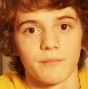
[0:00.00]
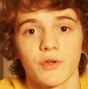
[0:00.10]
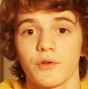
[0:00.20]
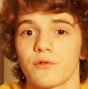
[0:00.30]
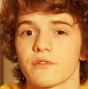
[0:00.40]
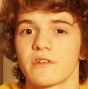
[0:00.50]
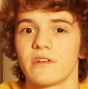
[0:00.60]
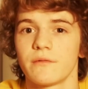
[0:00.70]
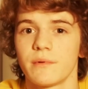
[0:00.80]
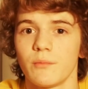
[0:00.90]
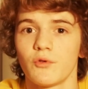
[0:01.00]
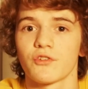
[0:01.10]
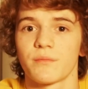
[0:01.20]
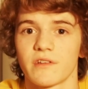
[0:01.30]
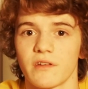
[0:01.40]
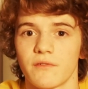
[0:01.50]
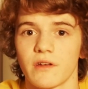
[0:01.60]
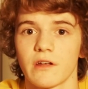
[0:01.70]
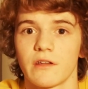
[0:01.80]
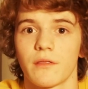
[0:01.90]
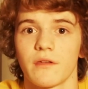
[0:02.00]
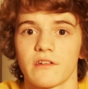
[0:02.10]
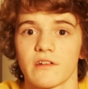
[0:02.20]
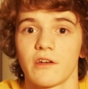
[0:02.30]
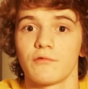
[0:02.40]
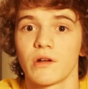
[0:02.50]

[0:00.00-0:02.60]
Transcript: but you also need to be more specific in things like